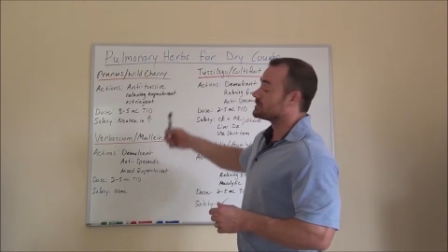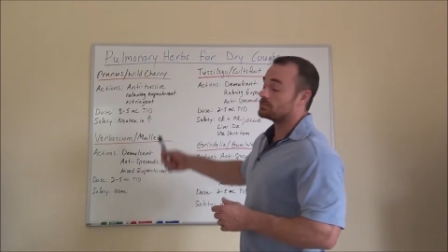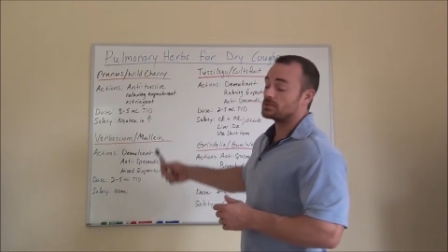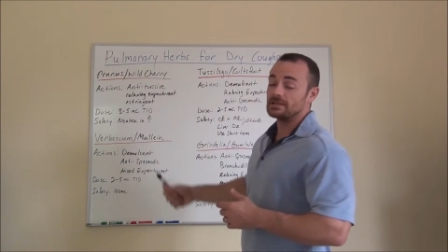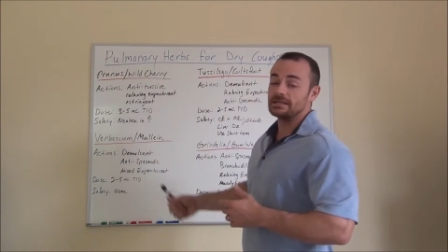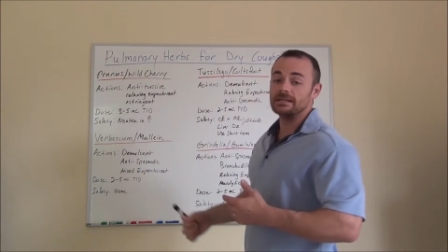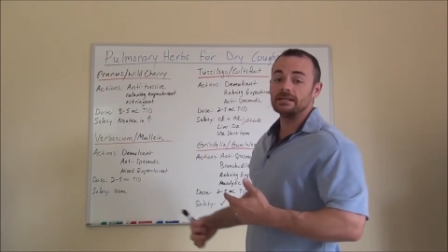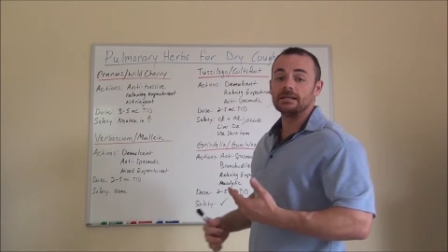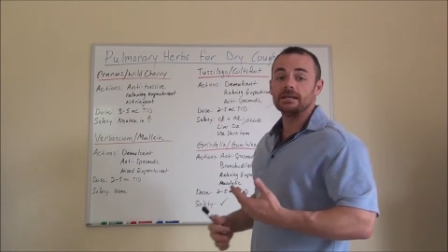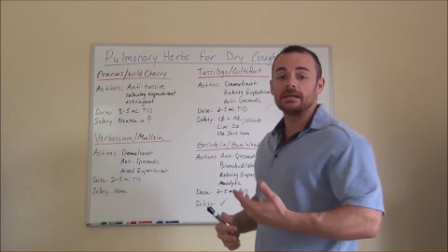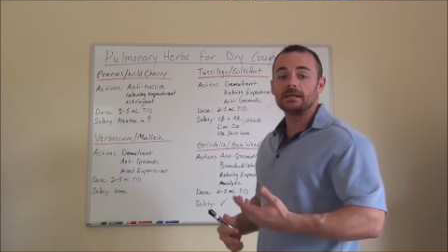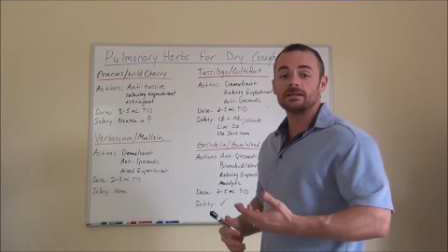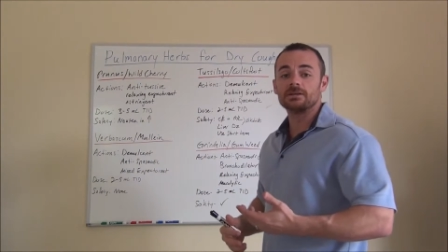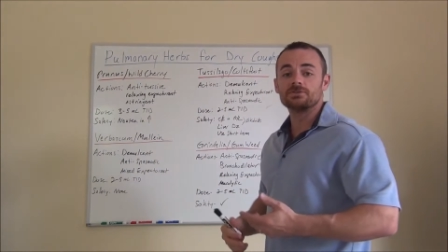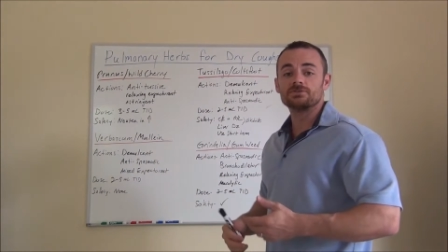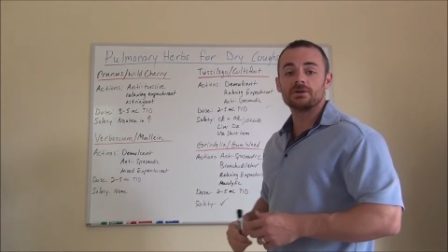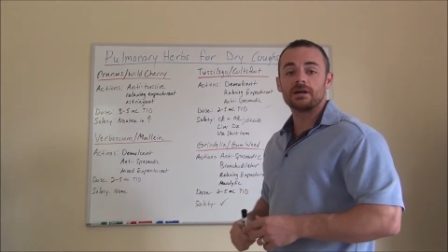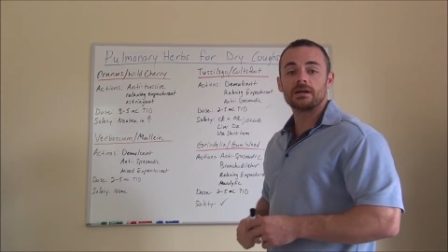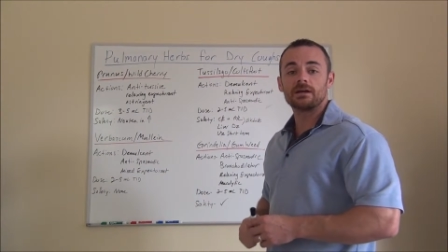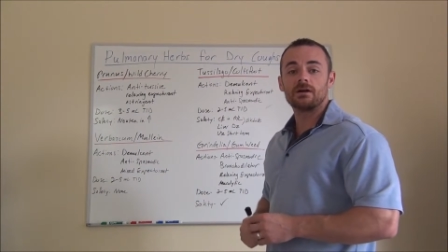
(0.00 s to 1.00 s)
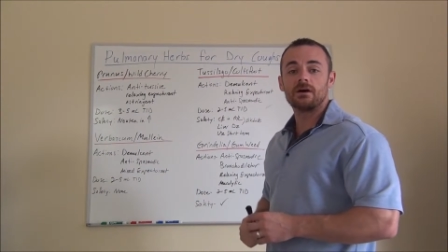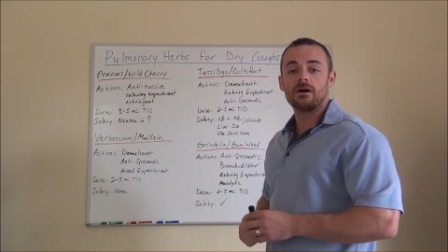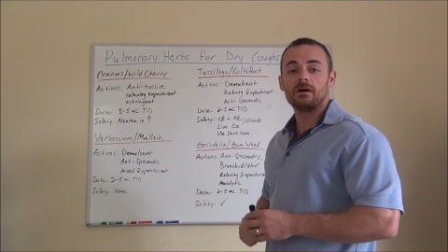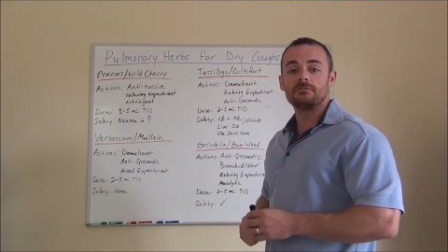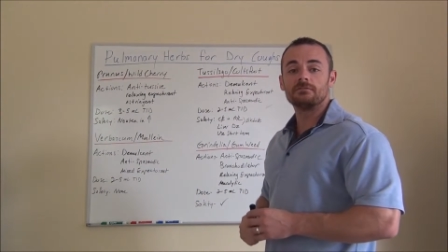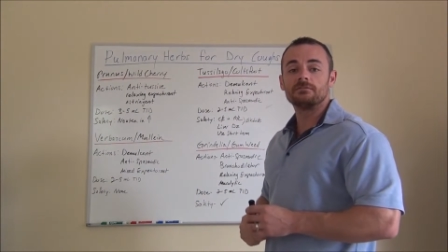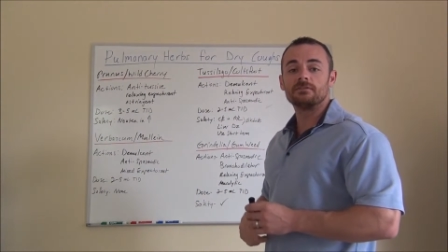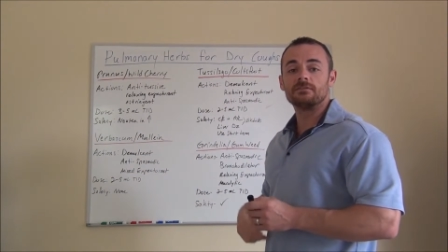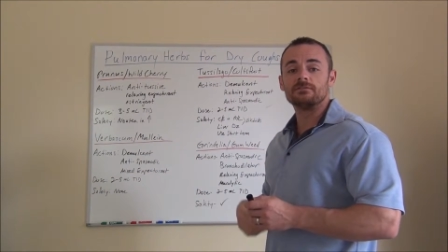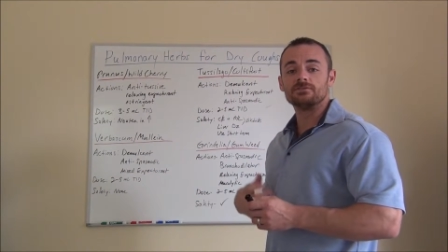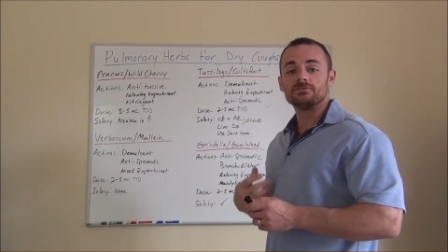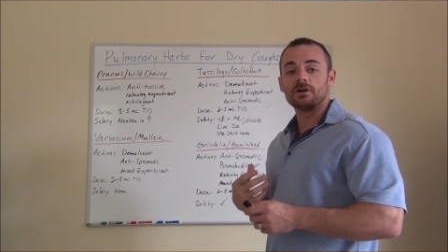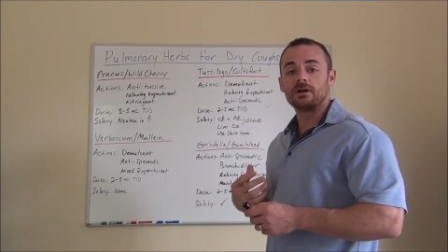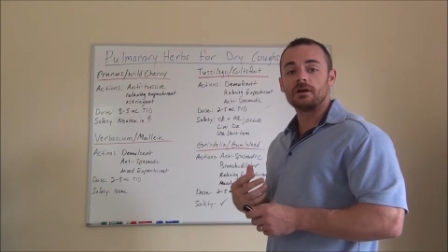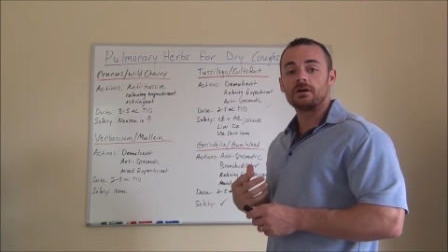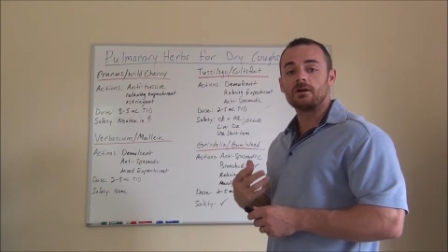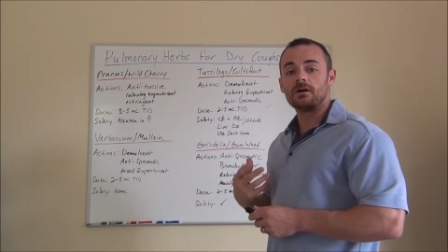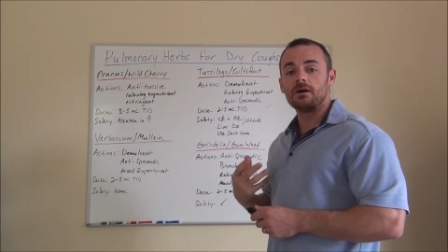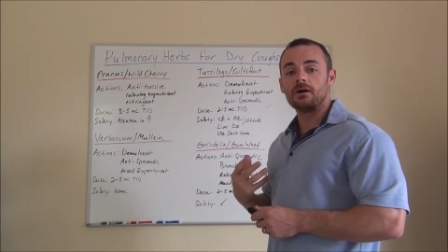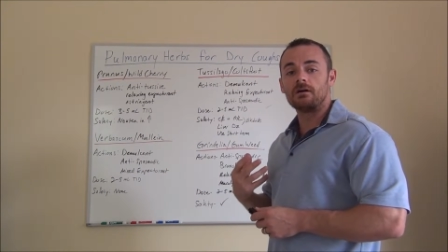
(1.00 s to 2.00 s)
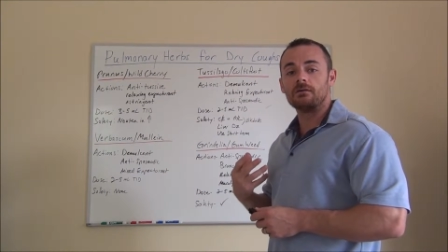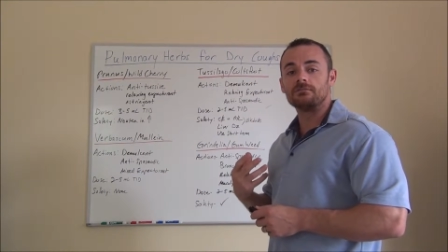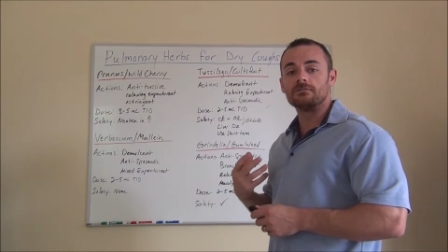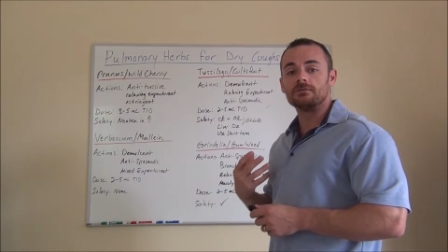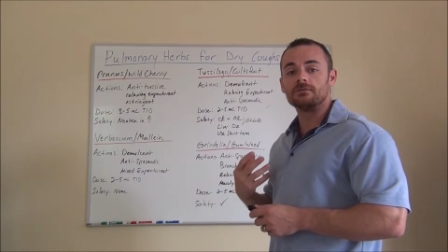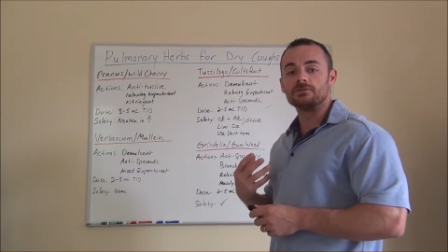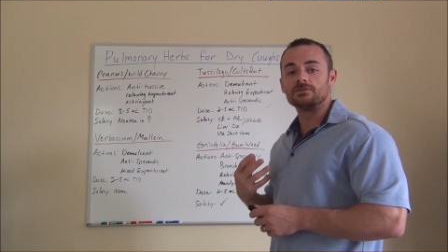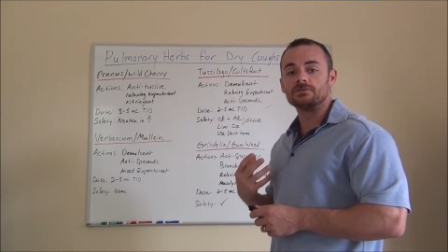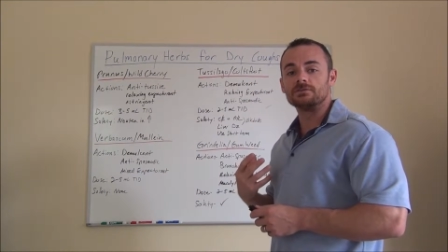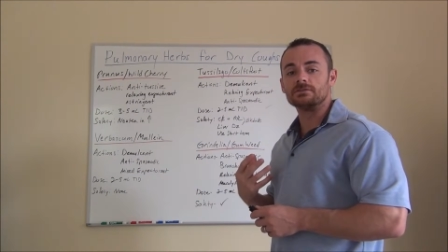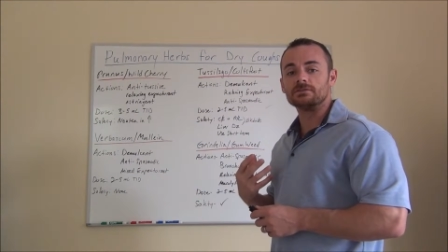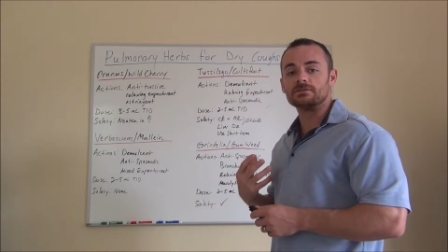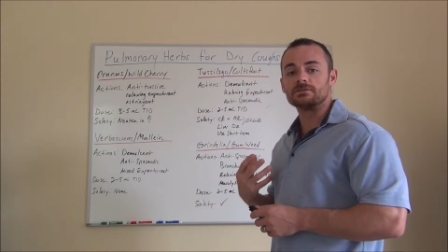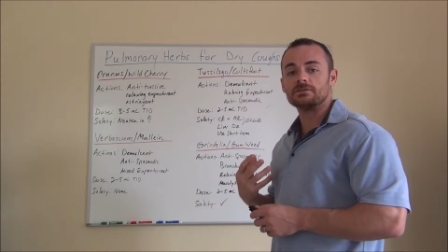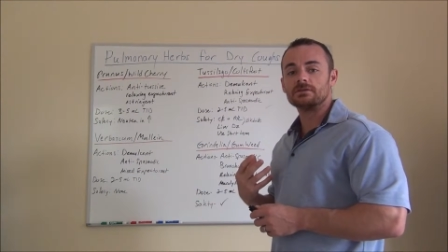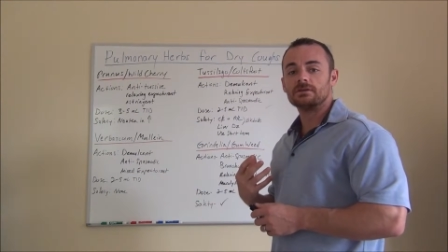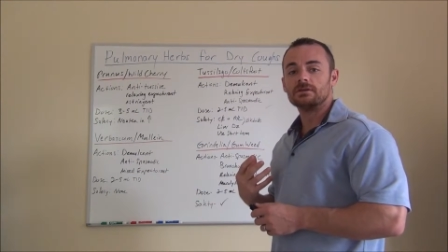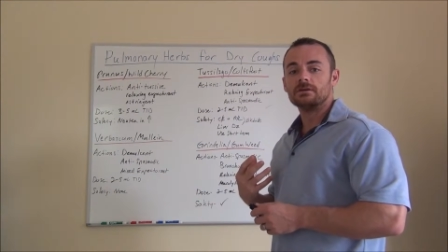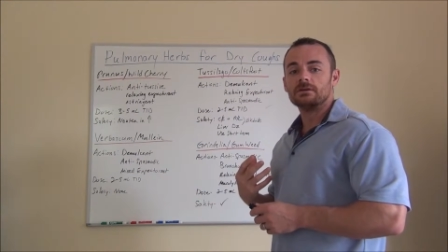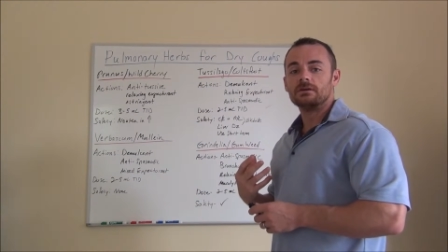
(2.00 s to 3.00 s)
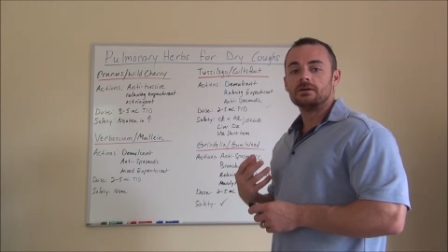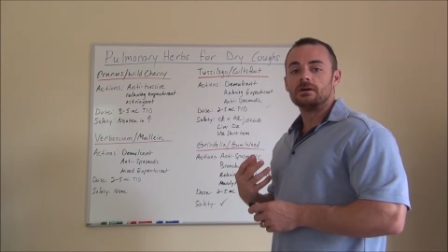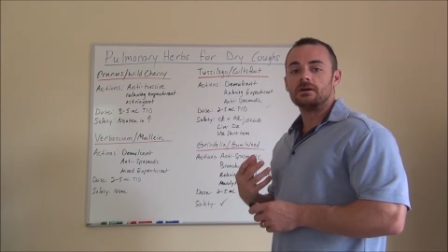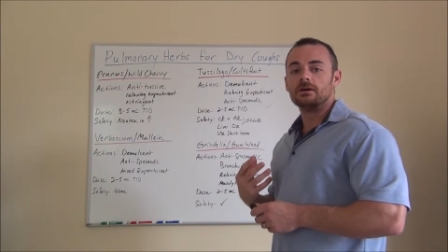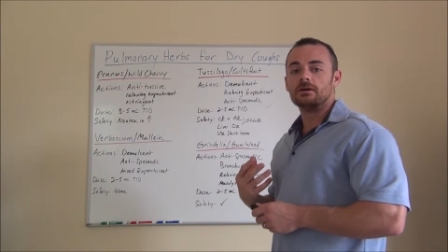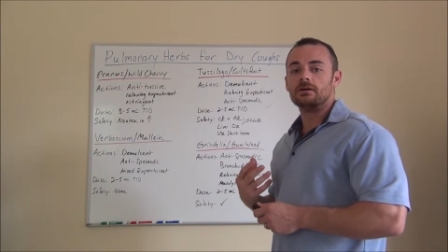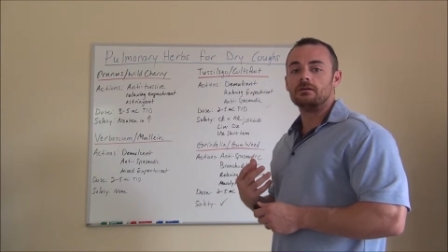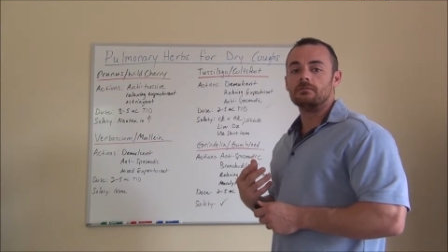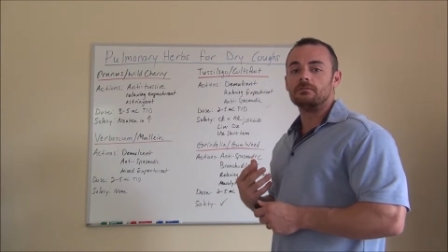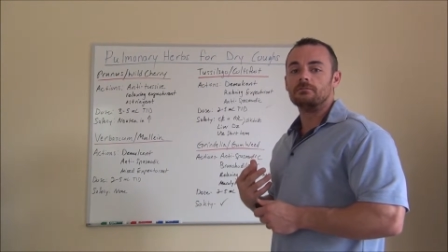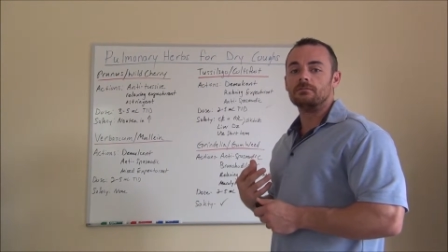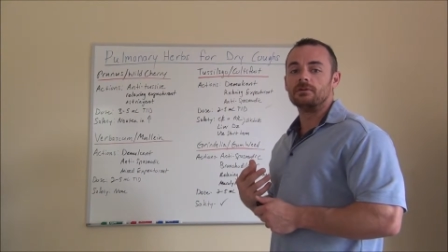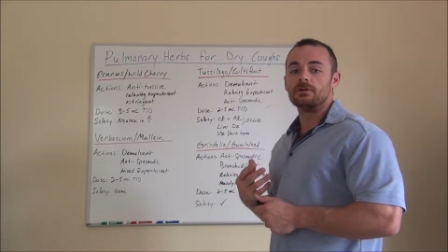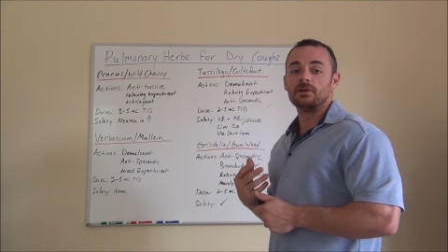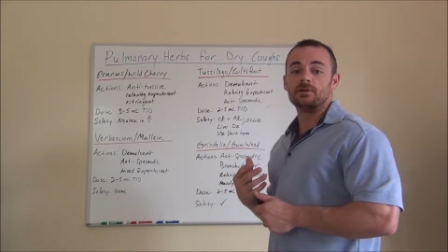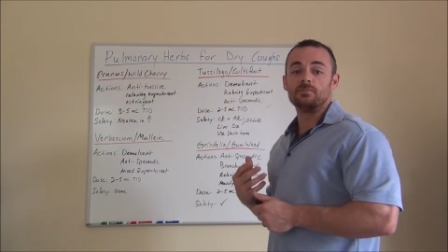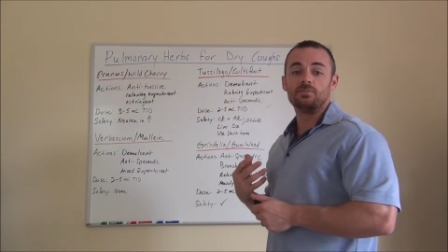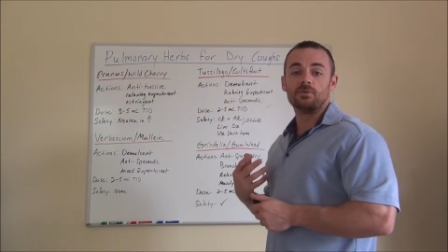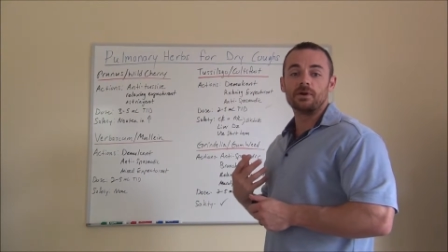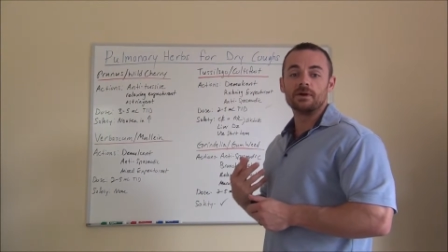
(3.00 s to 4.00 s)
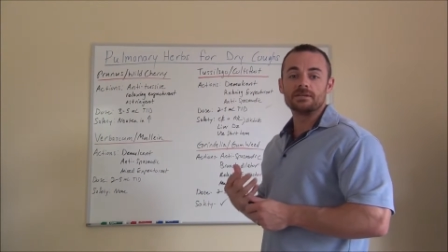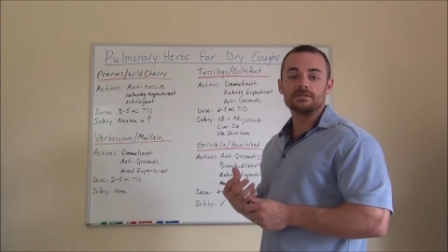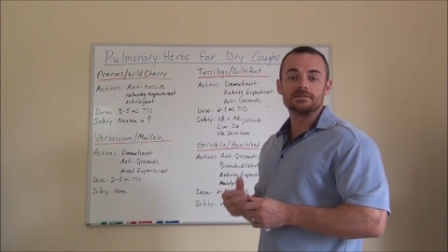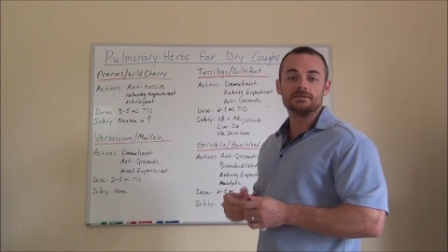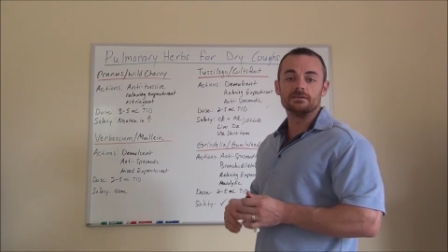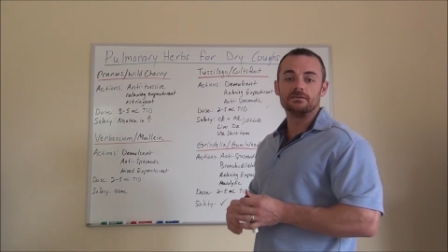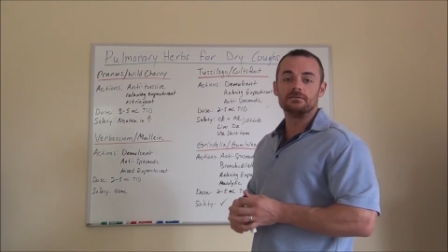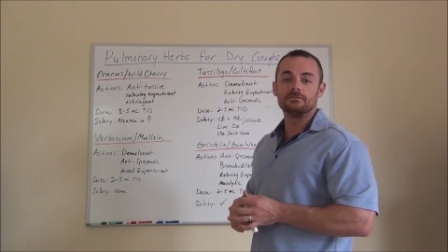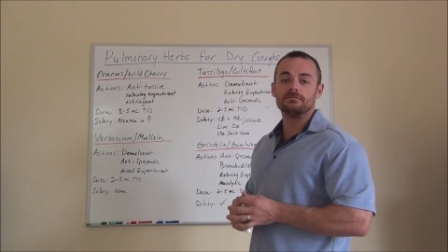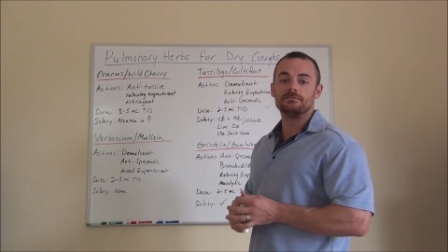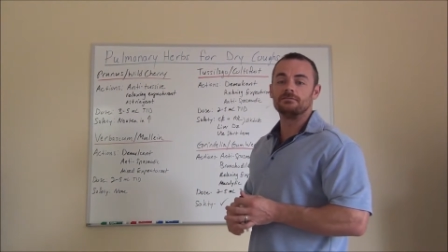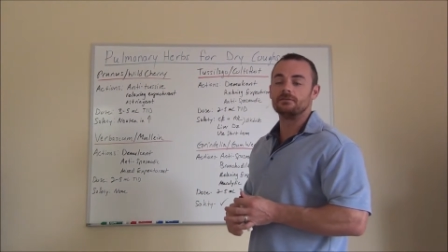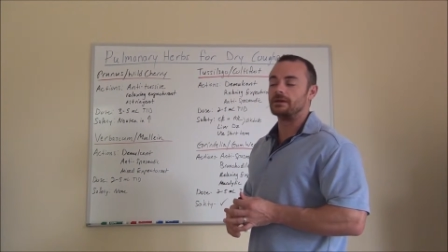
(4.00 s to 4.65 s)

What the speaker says: bleeding in a dry cough. If you have a dry cough which is very abrasive